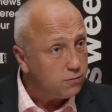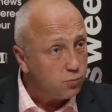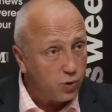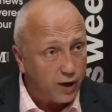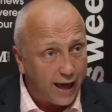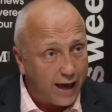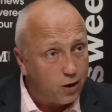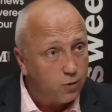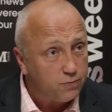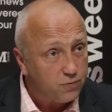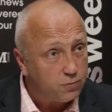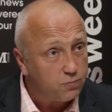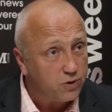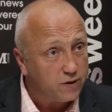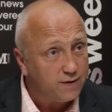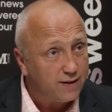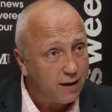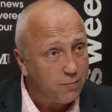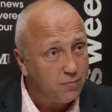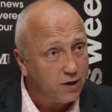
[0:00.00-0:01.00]
we help them
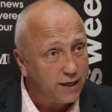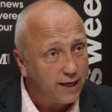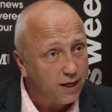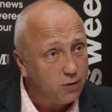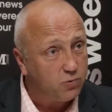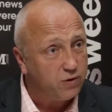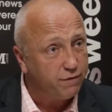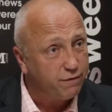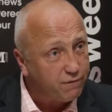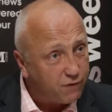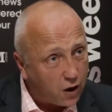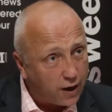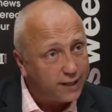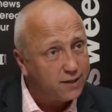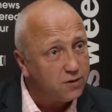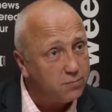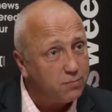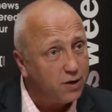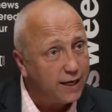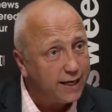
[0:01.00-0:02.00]
with their money, we
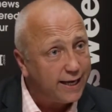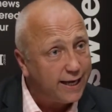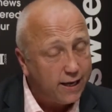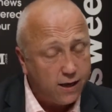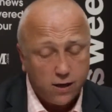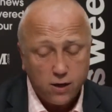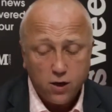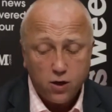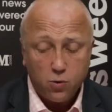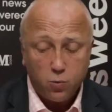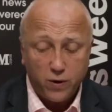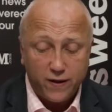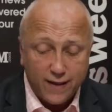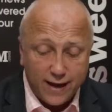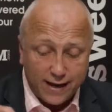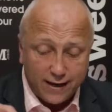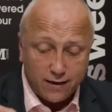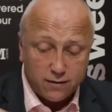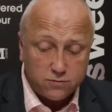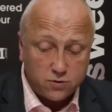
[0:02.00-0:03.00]
find the money, we
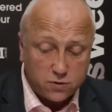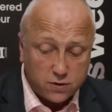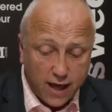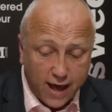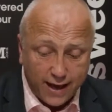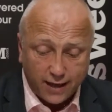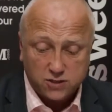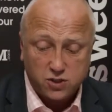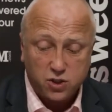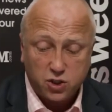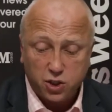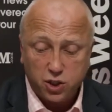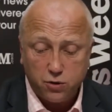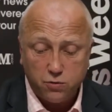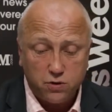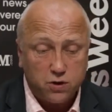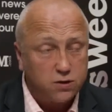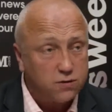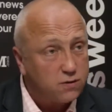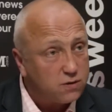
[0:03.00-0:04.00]
then
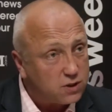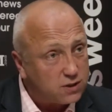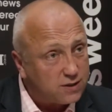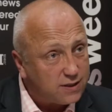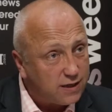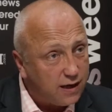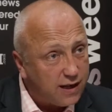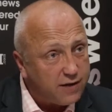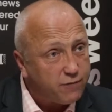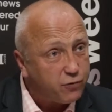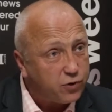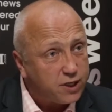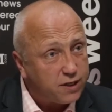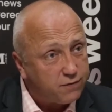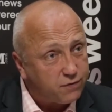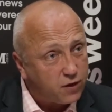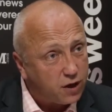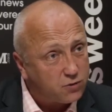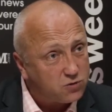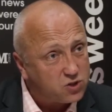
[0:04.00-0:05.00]
execute the delivery
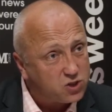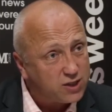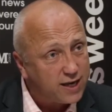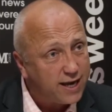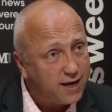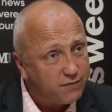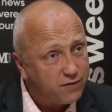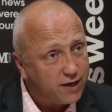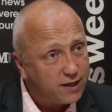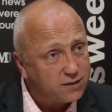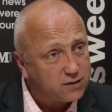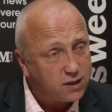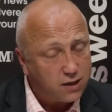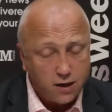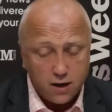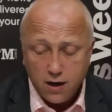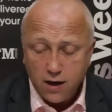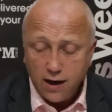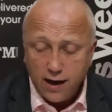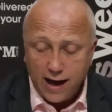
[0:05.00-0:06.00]
of those savings,
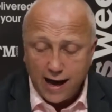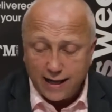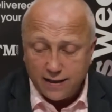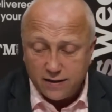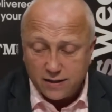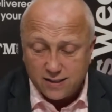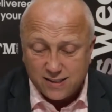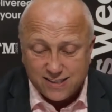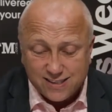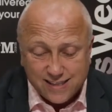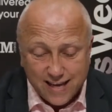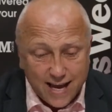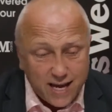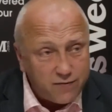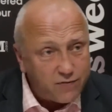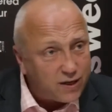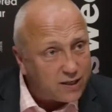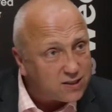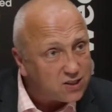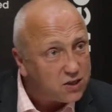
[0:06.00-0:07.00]
and the
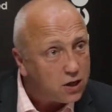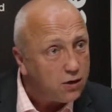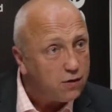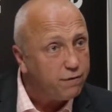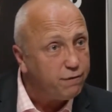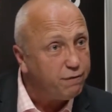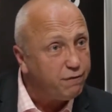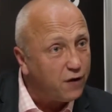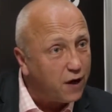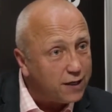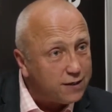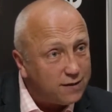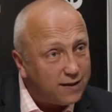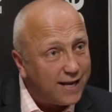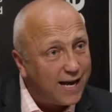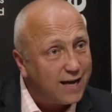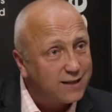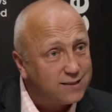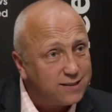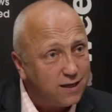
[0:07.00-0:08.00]
savings fund
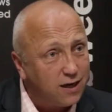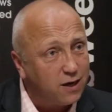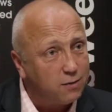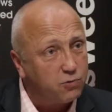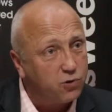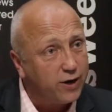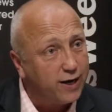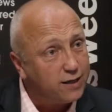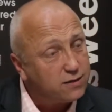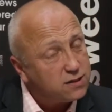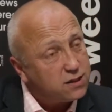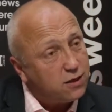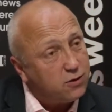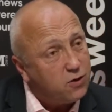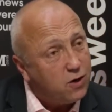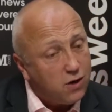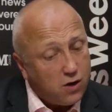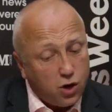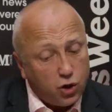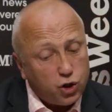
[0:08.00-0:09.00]
the asset upgrade. So
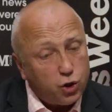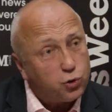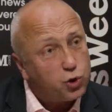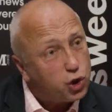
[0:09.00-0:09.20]
you